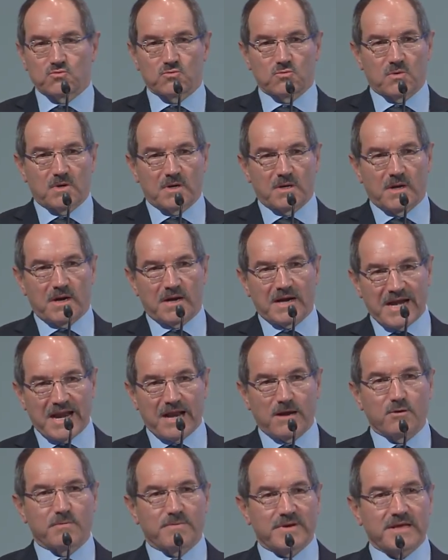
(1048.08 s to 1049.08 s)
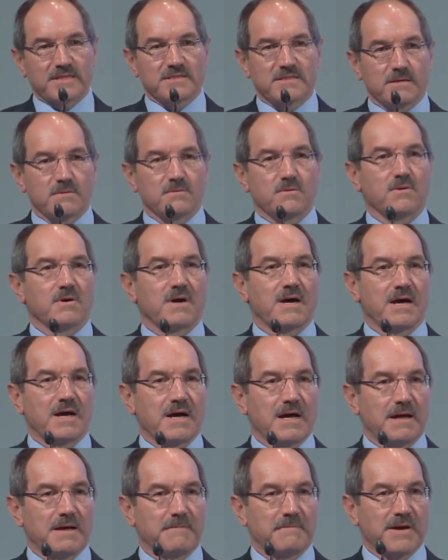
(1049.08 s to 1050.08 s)
unemployment
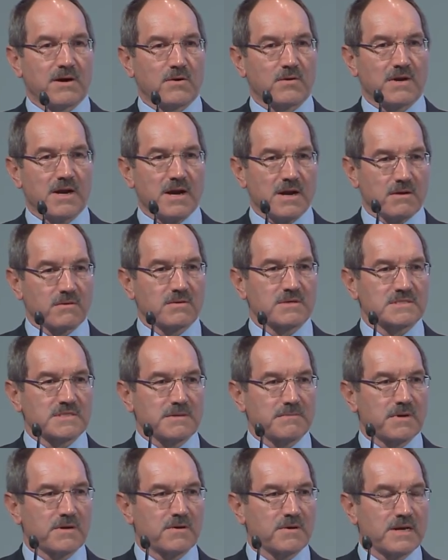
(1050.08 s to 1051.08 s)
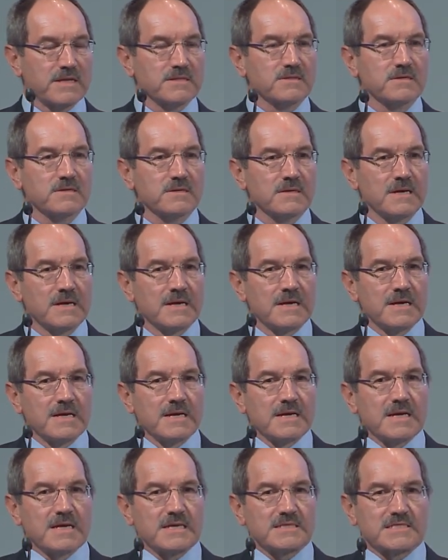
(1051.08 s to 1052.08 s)
has to be lowered
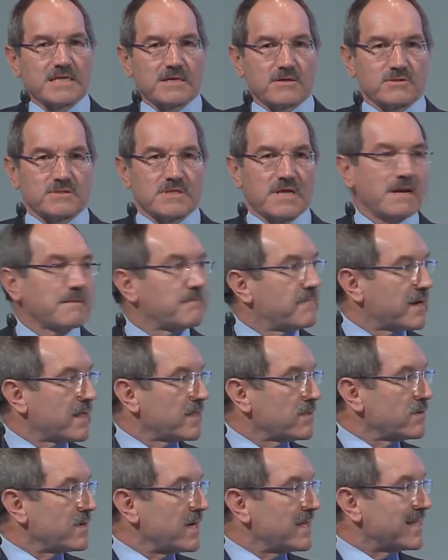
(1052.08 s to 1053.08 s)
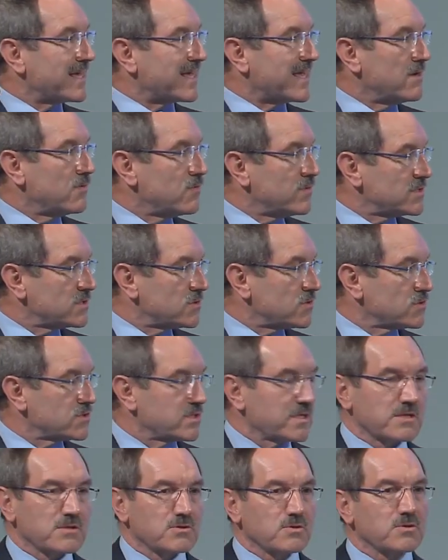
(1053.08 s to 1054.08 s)
and diminished. But
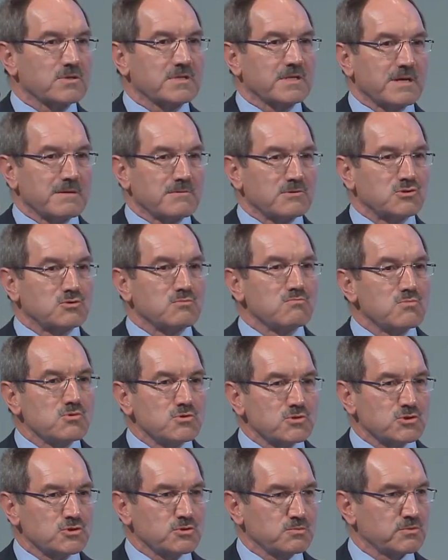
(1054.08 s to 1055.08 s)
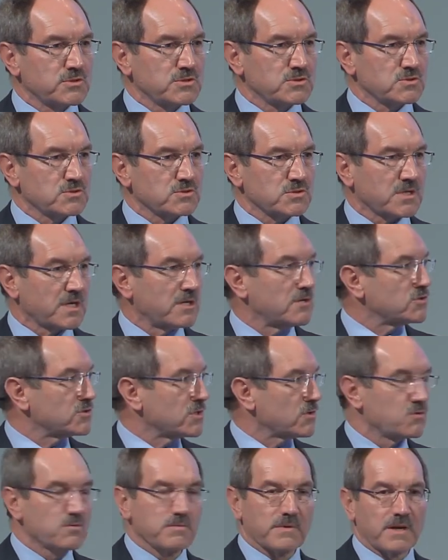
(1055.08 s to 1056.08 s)
in our sector, we have
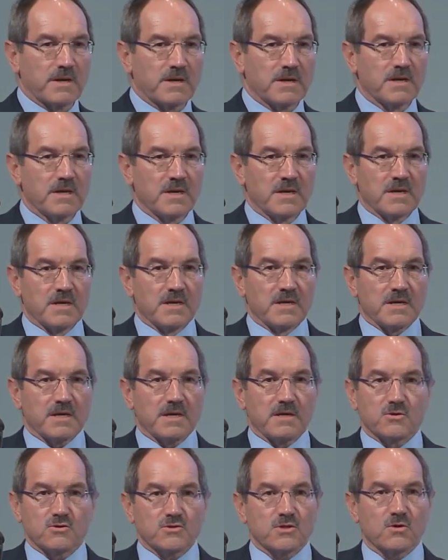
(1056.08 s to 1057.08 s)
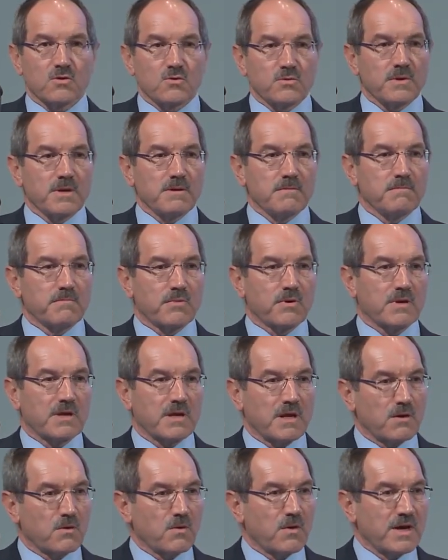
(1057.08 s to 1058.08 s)
many jobs that are
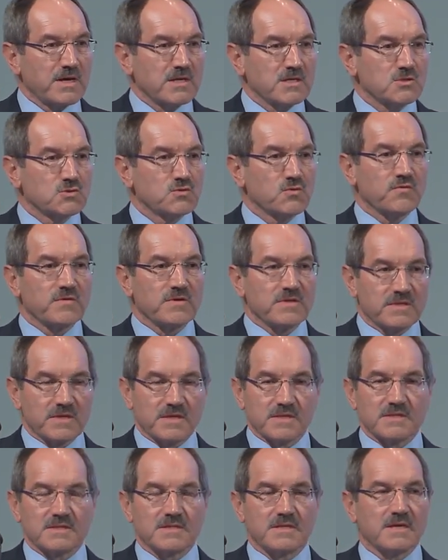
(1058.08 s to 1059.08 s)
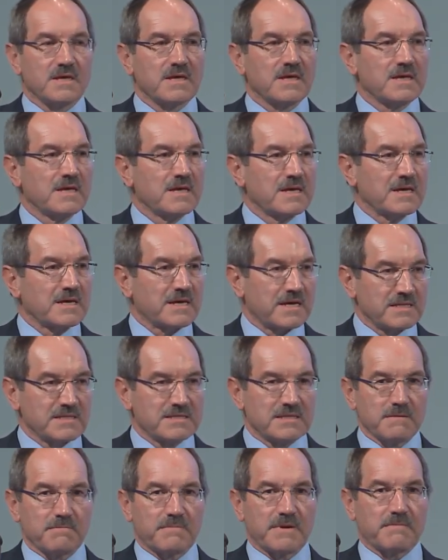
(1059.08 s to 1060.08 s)
not covered
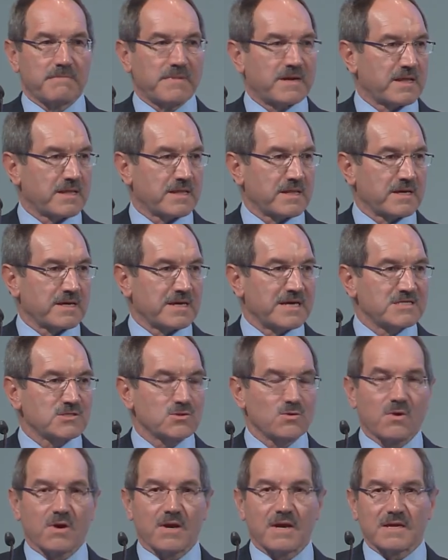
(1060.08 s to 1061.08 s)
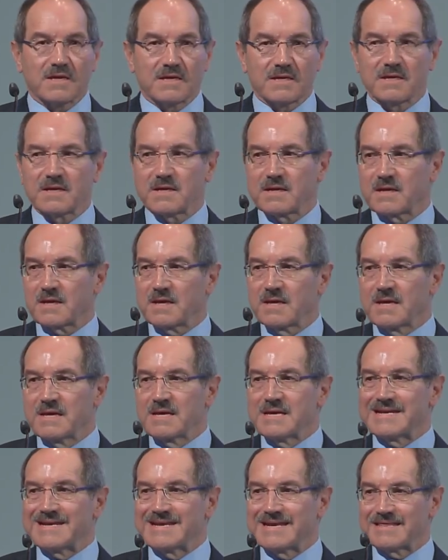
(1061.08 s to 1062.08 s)
because we haven't got
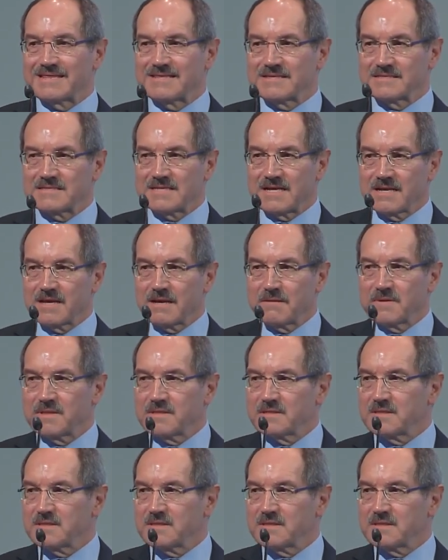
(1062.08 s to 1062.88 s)
enough